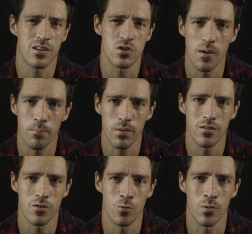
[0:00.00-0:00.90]
to jump
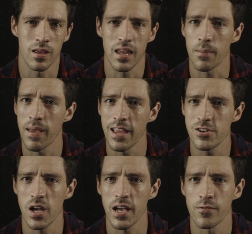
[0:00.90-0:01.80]
into and get a
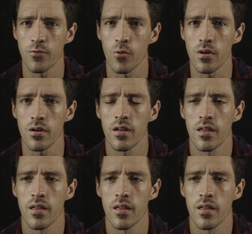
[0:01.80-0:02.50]
paycheck for.